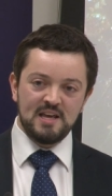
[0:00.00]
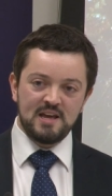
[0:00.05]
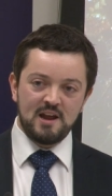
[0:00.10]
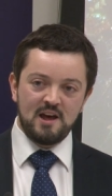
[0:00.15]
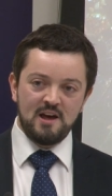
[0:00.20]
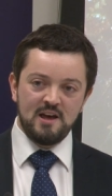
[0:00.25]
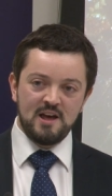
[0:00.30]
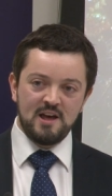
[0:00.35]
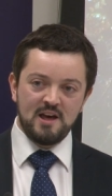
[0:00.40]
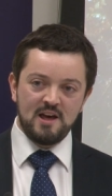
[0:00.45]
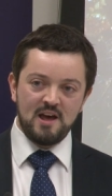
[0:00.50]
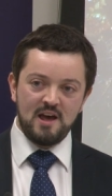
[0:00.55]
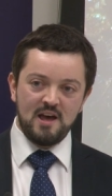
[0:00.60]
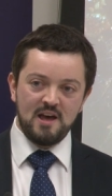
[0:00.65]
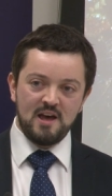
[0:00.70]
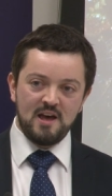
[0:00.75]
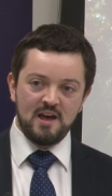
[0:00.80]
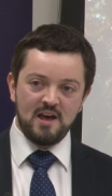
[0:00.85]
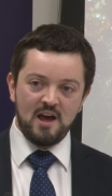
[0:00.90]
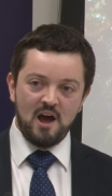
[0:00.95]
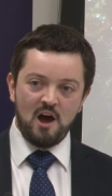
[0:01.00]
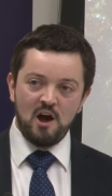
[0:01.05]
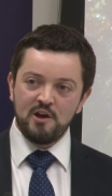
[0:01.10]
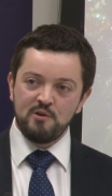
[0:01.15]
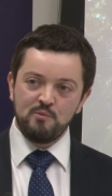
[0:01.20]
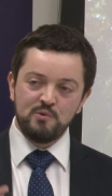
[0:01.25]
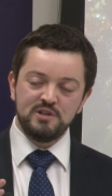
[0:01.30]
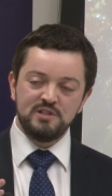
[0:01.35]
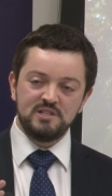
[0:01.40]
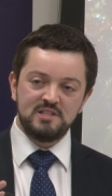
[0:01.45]
that
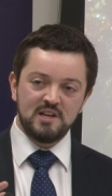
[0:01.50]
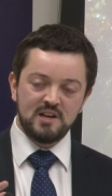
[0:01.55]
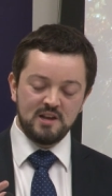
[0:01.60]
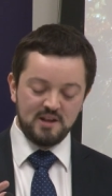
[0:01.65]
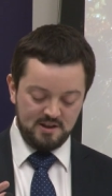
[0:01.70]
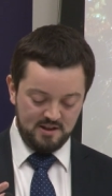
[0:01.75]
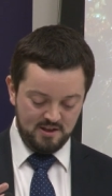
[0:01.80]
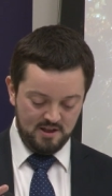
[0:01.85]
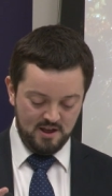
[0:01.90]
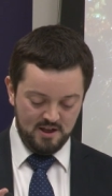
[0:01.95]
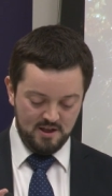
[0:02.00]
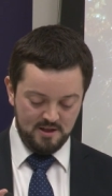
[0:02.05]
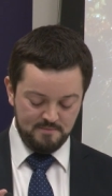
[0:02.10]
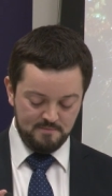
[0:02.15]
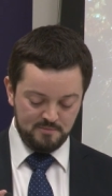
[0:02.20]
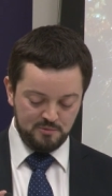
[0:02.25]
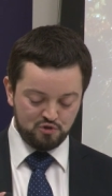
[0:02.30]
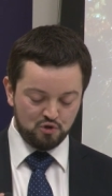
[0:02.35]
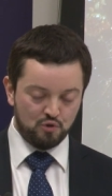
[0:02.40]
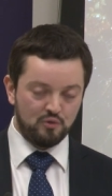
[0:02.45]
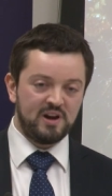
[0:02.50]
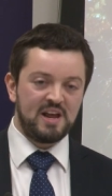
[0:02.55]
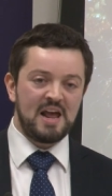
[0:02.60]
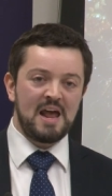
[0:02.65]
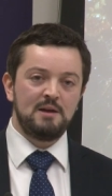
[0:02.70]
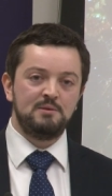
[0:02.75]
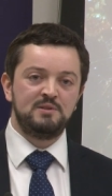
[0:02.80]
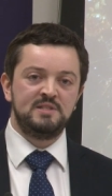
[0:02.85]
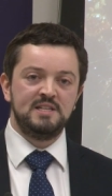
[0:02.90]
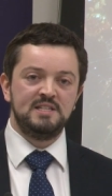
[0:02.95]
I was drawing
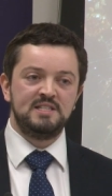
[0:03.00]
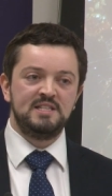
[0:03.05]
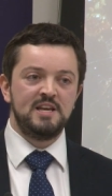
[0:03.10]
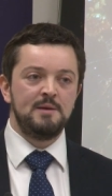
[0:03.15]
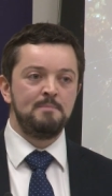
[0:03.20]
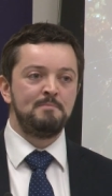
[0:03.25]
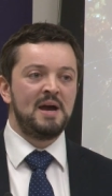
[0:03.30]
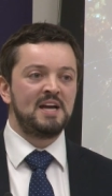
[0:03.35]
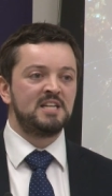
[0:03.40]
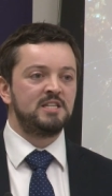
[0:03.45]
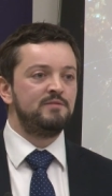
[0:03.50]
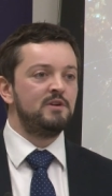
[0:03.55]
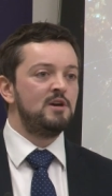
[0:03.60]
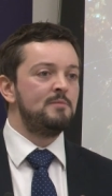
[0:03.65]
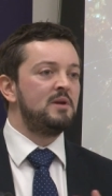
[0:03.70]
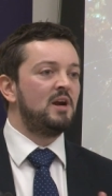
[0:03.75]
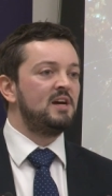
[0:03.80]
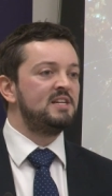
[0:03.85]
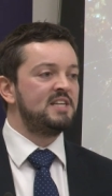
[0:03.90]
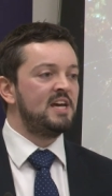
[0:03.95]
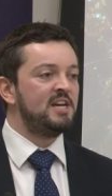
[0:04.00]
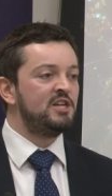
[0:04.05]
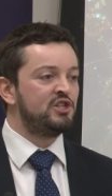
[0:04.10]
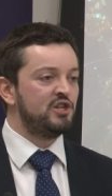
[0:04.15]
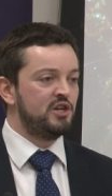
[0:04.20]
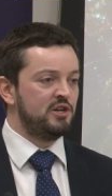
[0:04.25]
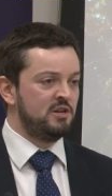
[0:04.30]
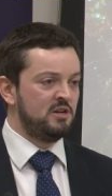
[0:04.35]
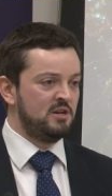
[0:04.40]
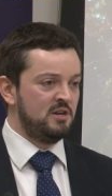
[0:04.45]
out is the impact of
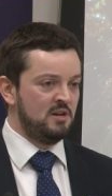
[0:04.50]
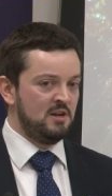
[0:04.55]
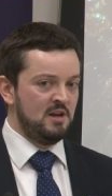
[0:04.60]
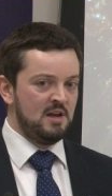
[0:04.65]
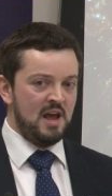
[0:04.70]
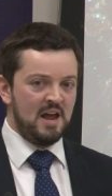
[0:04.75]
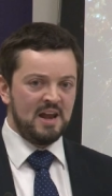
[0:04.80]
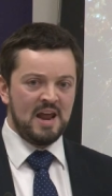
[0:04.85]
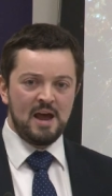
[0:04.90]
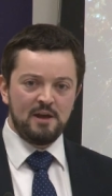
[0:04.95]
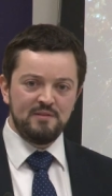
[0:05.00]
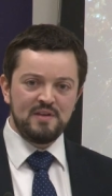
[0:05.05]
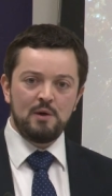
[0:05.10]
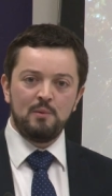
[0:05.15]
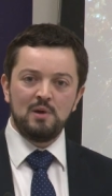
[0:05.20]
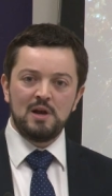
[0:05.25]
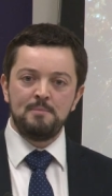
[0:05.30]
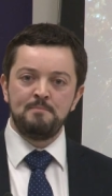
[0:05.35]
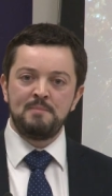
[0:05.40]
urbanisation and how that will